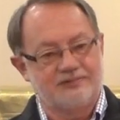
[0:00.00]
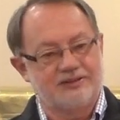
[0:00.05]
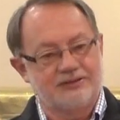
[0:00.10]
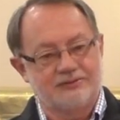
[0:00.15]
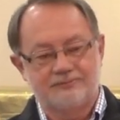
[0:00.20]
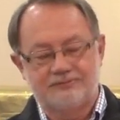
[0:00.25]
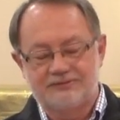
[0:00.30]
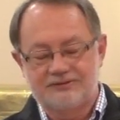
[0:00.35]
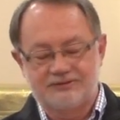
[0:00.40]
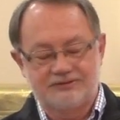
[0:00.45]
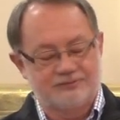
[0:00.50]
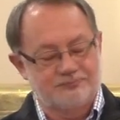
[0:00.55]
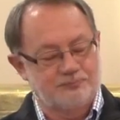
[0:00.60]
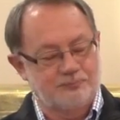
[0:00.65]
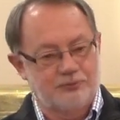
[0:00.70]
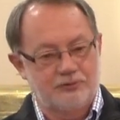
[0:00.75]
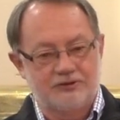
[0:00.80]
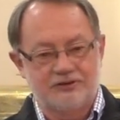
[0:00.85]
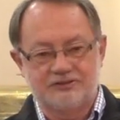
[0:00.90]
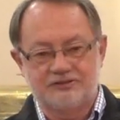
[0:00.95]
it's
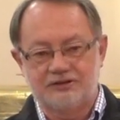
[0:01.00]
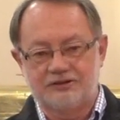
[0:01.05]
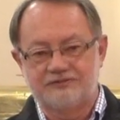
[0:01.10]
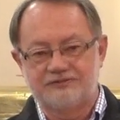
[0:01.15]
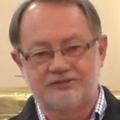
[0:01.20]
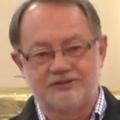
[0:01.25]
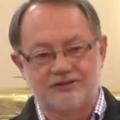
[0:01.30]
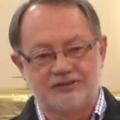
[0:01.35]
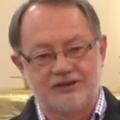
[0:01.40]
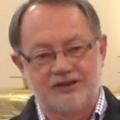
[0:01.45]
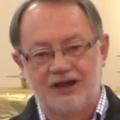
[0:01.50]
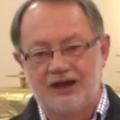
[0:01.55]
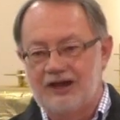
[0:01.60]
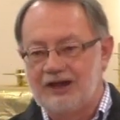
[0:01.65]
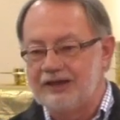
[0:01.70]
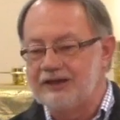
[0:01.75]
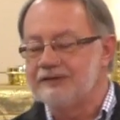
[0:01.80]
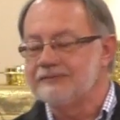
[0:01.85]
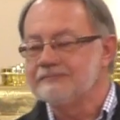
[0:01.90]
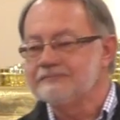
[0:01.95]
pretty tough to
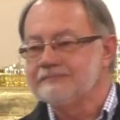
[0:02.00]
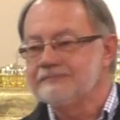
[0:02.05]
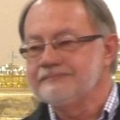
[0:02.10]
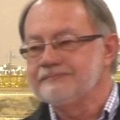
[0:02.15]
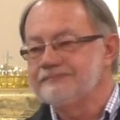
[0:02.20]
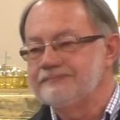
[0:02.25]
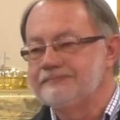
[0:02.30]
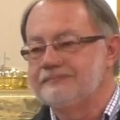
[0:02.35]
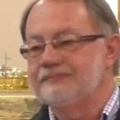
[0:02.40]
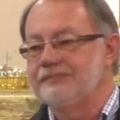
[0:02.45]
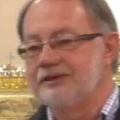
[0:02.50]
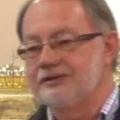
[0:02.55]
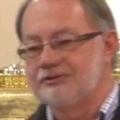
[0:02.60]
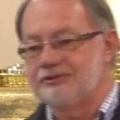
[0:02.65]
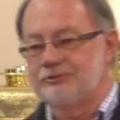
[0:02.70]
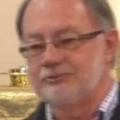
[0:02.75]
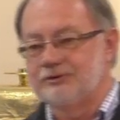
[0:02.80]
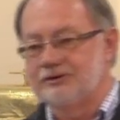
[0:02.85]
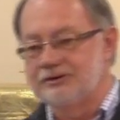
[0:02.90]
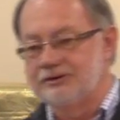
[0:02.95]
deny
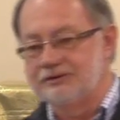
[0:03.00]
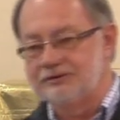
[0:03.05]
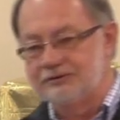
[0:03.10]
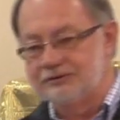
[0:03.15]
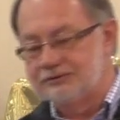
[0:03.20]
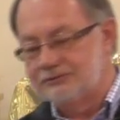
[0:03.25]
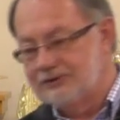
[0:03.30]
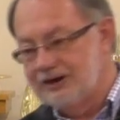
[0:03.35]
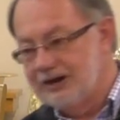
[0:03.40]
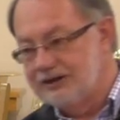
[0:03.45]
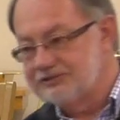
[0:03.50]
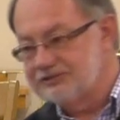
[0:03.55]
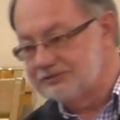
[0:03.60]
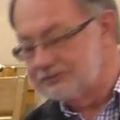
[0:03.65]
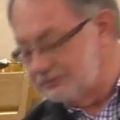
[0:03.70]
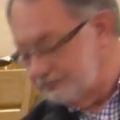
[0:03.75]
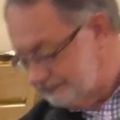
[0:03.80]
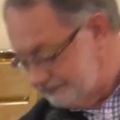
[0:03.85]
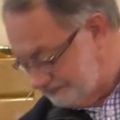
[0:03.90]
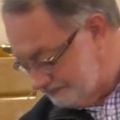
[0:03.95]
that you weren't a little
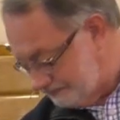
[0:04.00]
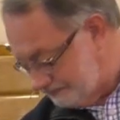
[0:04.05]
rascal.